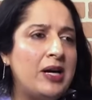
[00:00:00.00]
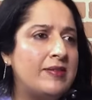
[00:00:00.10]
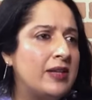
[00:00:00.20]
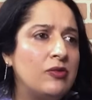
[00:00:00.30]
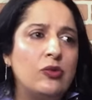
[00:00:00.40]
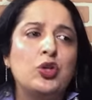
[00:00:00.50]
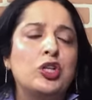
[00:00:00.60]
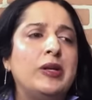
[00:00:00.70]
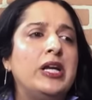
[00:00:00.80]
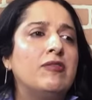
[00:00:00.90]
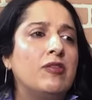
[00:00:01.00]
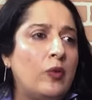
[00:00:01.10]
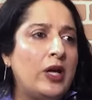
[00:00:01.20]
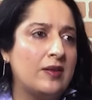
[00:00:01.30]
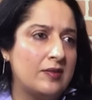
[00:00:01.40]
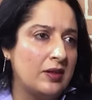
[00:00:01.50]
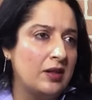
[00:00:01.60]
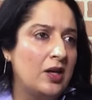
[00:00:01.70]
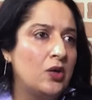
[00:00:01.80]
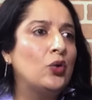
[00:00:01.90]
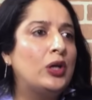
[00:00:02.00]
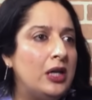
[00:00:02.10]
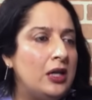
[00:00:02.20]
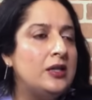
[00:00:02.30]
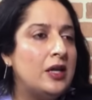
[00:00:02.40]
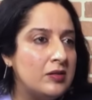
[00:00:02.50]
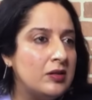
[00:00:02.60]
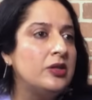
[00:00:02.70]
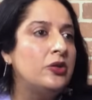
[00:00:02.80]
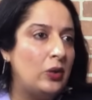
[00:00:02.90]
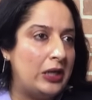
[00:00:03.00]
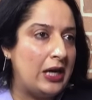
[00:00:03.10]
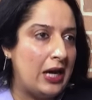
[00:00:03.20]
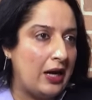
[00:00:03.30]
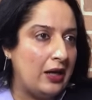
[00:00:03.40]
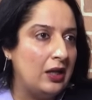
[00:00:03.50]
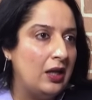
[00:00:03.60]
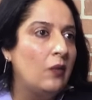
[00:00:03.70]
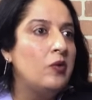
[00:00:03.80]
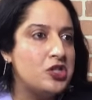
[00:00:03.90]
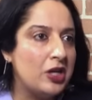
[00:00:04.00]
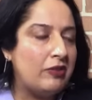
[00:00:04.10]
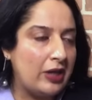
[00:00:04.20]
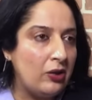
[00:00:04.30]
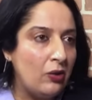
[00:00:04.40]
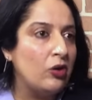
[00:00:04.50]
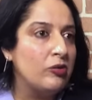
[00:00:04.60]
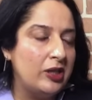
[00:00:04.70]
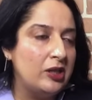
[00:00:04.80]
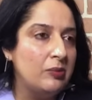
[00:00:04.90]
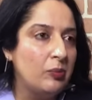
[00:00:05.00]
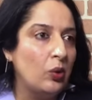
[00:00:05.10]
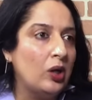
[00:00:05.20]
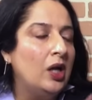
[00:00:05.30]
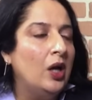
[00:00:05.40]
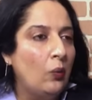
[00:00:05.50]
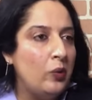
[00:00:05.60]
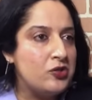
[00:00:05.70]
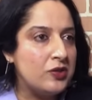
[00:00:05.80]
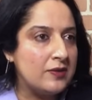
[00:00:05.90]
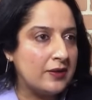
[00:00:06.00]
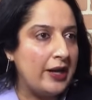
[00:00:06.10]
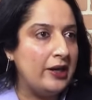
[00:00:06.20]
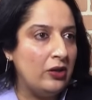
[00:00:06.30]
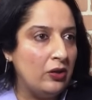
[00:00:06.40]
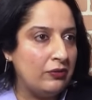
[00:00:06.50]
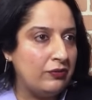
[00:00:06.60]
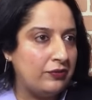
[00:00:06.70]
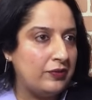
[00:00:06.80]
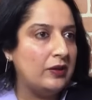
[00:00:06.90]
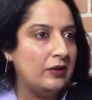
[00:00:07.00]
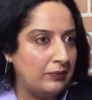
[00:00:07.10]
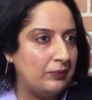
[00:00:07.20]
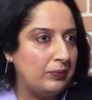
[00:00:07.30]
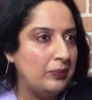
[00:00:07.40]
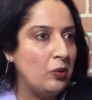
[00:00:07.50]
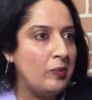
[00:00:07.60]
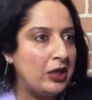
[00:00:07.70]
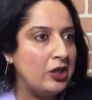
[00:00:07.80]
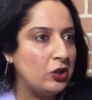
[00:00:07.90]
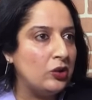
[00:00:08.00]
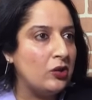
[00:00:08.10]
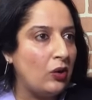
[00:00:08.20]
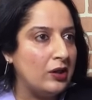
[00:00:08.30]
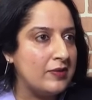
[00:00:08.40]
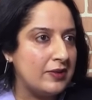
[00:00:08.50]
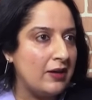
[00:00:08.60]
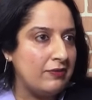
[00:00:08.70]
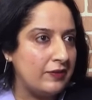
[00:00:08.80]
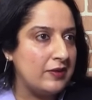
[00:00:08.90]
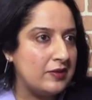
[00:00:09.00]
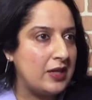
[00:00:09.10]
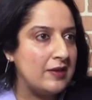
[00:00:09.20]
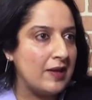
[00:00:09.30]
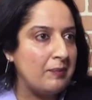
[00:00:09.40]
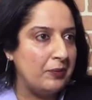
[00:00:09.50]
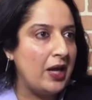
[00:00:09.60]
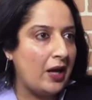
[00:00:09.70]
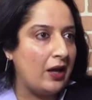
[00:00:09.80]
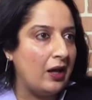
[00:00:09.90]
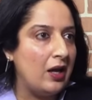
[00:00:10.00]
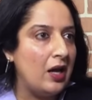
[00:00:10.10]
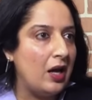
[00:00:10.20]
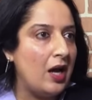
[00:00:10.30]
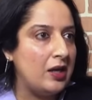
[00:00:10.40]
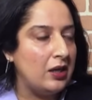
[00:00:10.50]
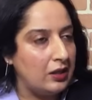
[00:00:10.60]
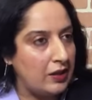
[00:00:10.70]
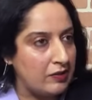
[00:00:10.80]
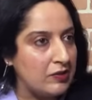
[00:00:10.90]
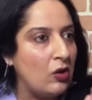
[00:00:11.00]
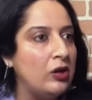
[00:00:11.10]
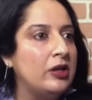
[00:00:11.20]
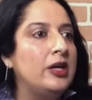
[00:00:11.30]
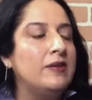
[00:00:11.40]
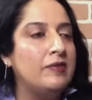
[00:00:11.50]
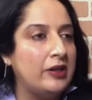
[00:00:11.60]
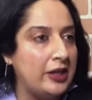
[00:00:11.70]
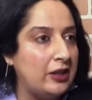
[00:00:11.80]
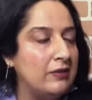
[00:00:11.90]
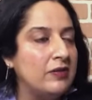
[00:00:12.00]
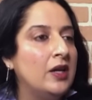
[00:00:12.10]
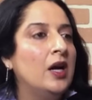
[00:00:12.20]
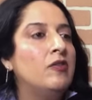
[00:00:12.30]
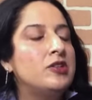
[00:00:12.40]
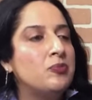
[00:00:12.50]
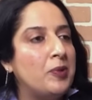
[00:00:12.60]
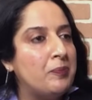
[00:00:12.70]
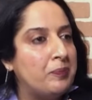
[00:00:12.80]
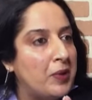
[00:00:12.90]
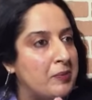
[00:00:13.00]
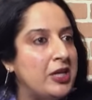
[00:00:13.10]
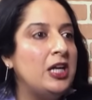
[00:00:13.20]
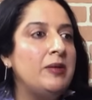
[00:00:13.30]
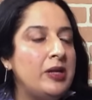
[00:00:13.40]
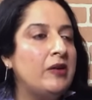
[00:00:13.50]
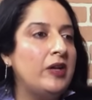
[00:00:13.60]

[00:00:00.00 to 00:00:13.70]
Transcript: by itself on social media for weeks. Hmm. So clearly there is a controlling hand, which I've tried to document in the book, which is kind of, uh, you know, making sure that all this stuff stays up there. And there is an alternative narrative which is per permanently being